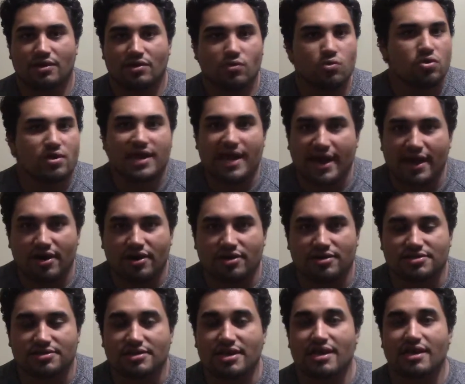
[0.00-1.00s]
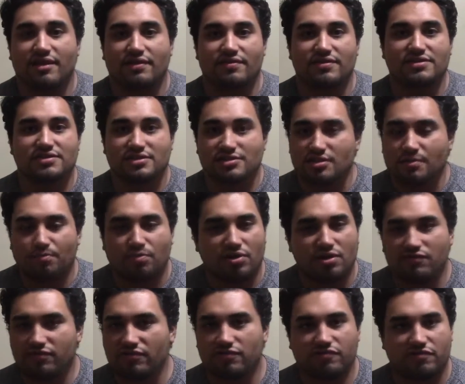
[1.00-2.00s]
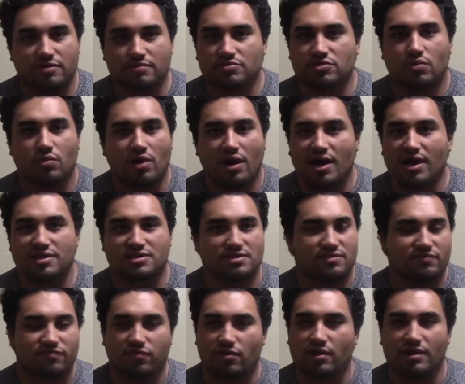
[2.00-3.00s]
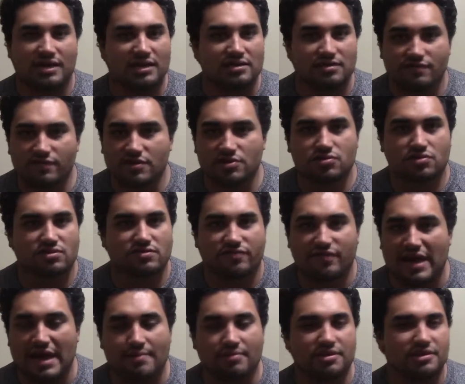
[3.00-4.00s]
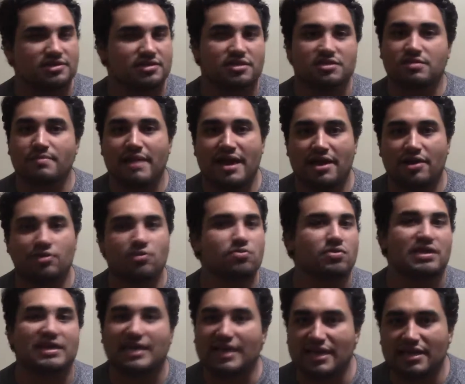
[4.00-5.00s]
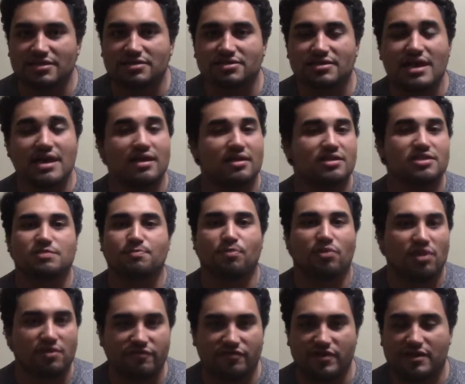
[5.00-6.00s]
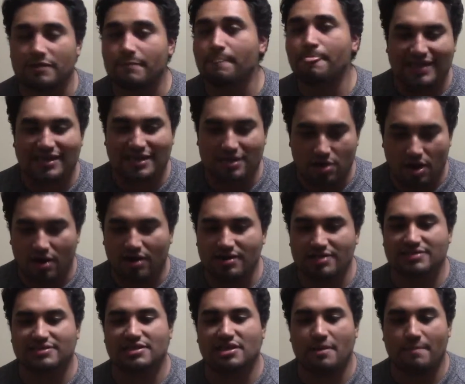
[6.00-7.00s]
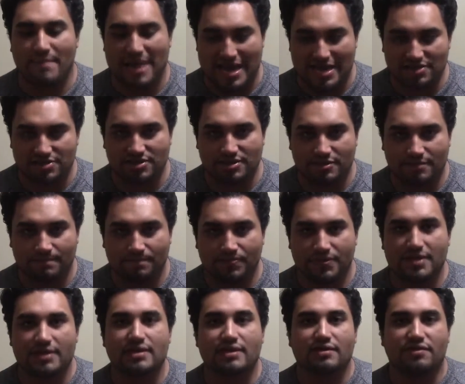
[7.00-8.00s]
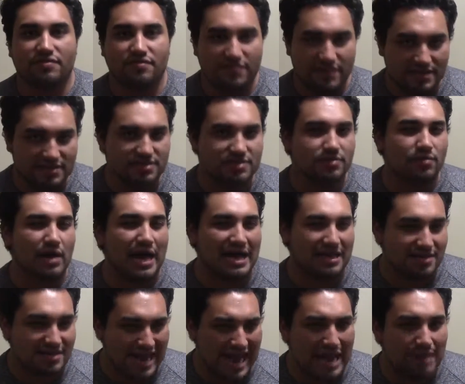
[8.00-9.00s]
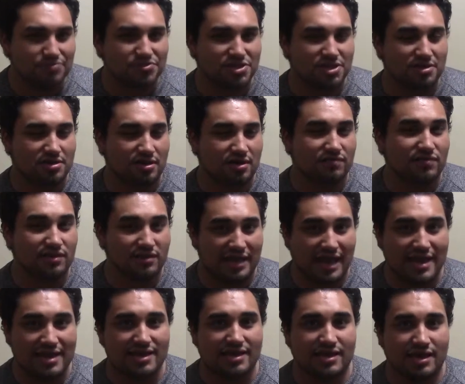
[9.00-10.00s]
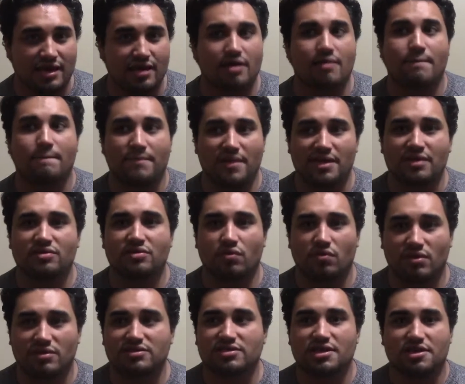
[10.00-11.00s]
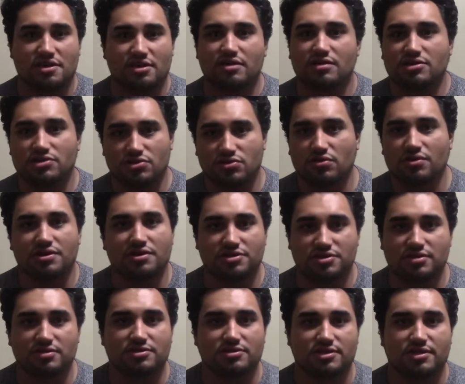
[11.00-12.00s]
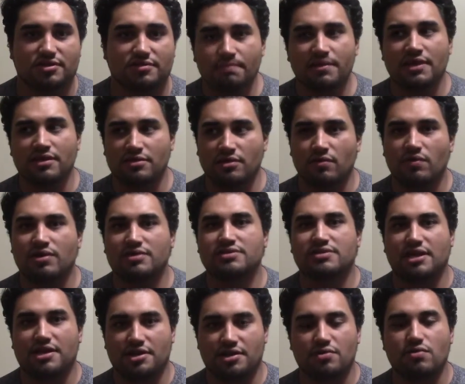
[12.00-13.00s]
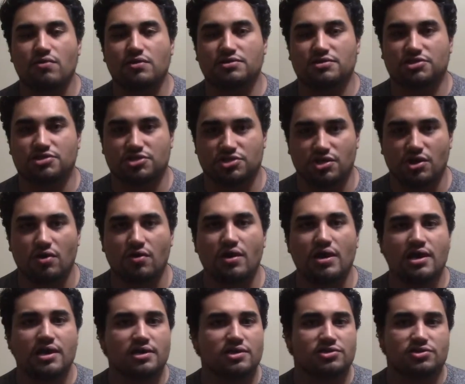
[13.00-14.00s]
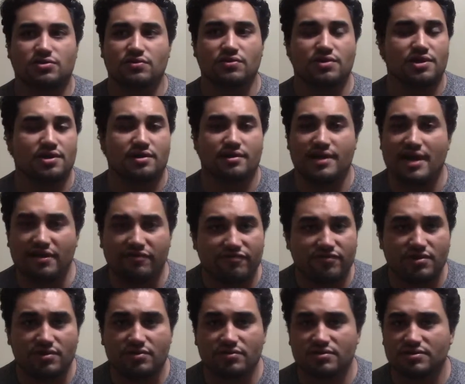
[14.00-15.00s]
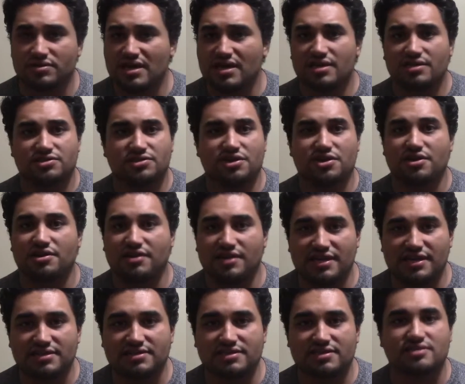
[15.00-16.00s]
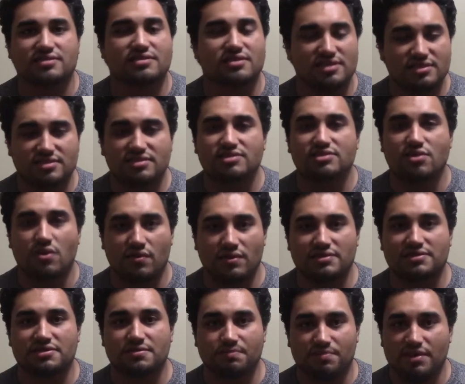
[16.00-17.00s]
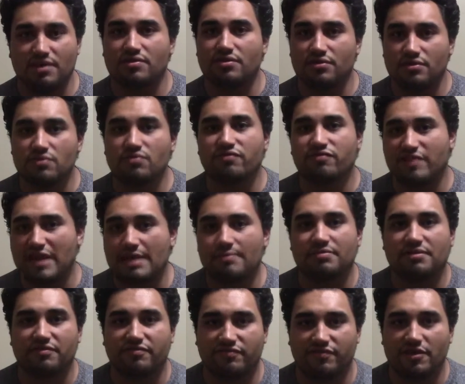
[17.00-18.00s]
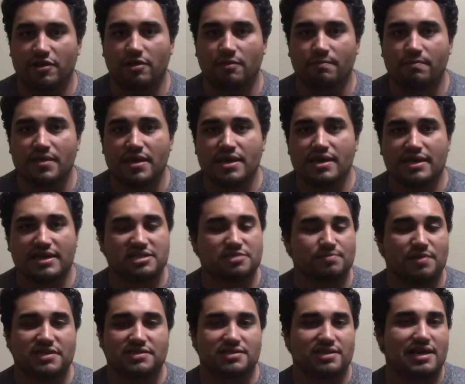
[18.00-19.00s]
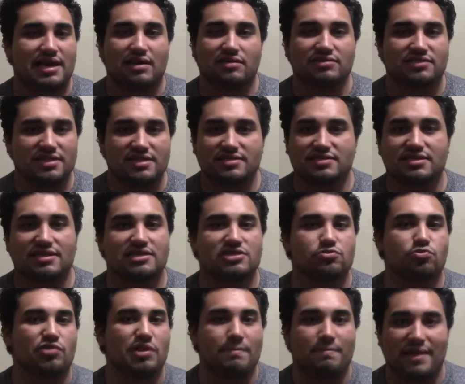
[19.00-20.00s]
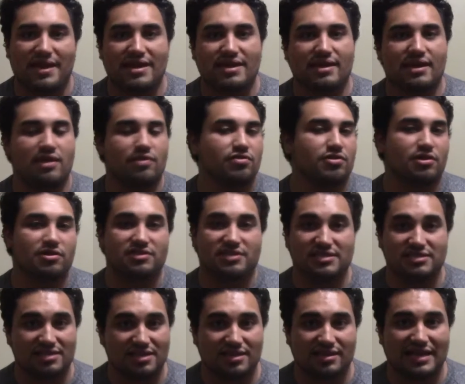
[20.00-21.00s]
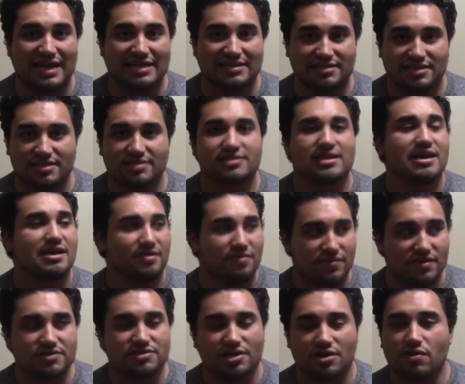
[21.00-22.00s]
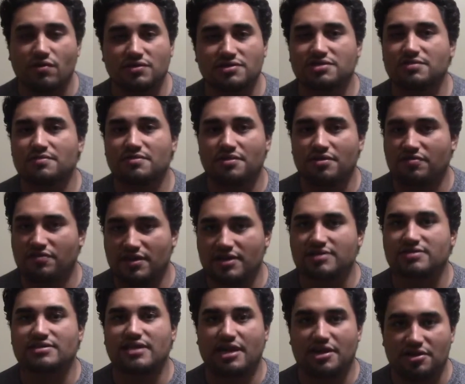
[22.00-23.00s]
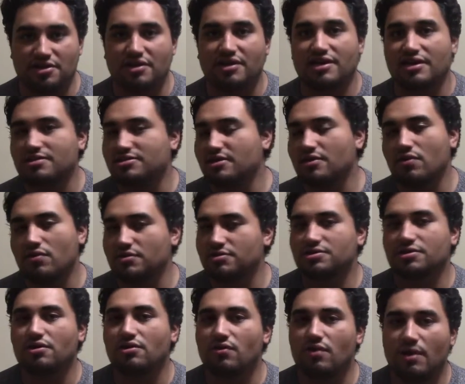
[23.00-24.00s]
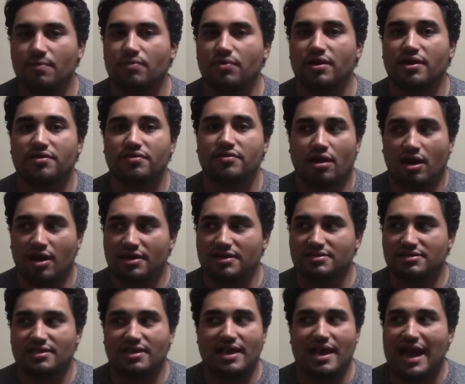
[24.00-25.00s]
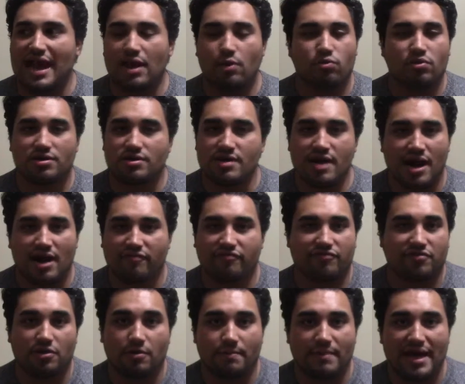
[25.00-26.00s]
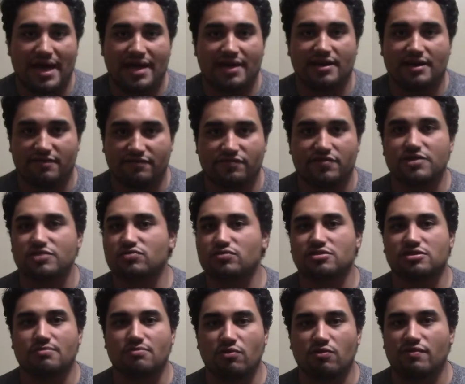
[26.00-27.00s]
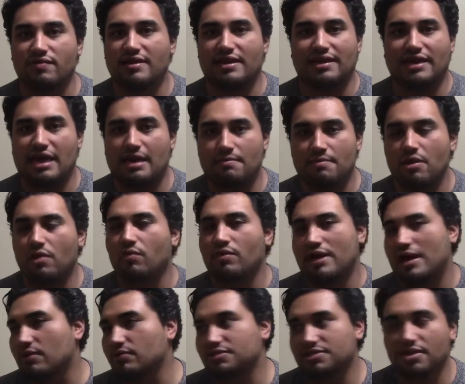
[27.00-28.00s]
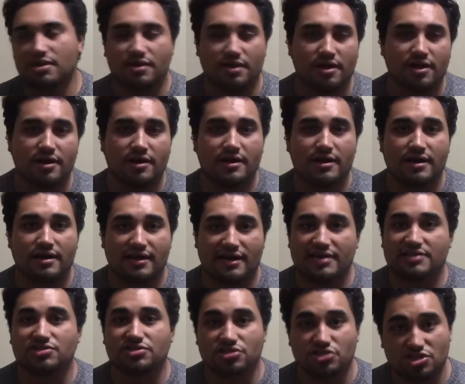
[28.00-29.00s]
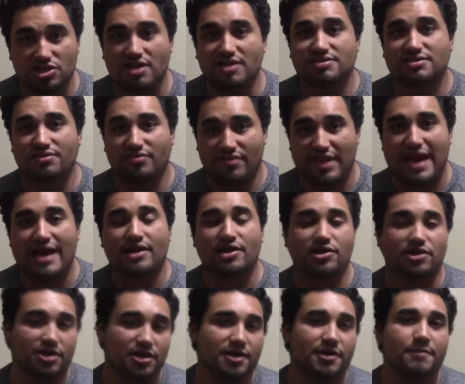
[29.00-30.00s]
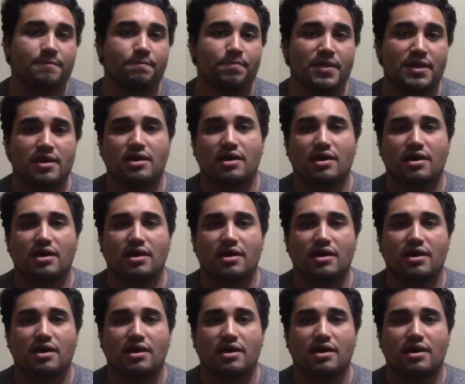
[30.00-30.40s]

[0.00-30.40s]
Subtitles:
Who cares? This is the perfect film to watch for individuals, families. It doesn't matter who, kids. It's perfect. I can honestly imagine this adaptation of The Lion King being the ones that you're going to show to your children, being the ones that you're going to show to your nephews, to your nieces. This is going to be the new family film, especially how Disney is remaking their Disney classics. These are going to be the things that your kids are going to grow up with. Honestly, I would not feel bad if this was the movie that came out when I was younger. It's just that good.